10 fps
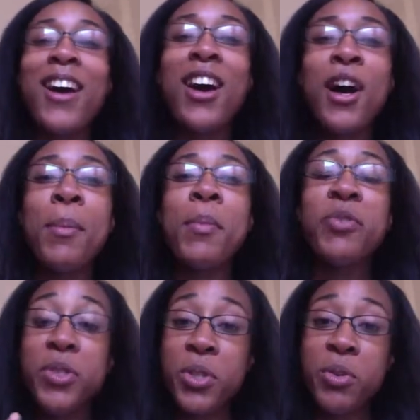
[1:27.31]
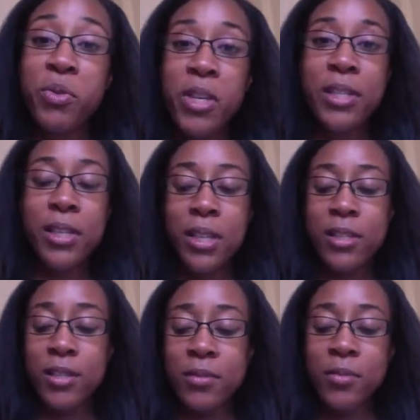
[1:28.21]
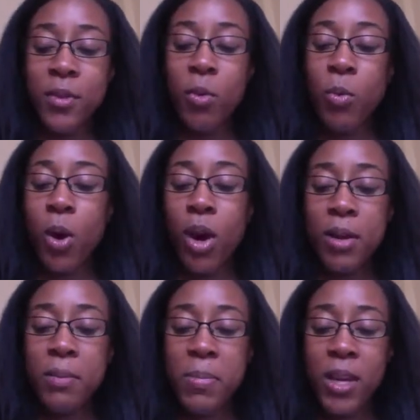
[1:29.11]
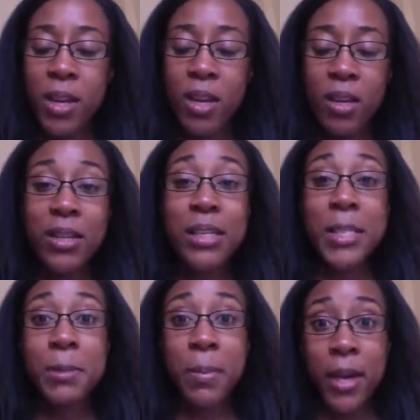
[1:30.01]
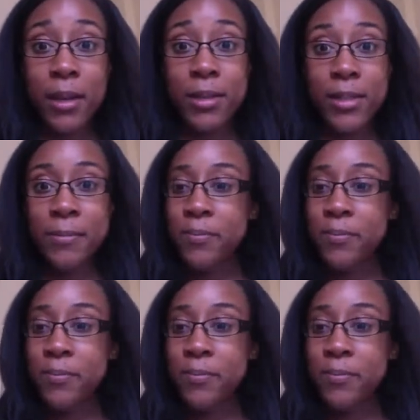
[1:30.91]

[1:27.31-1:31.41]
For two reasons. One being space.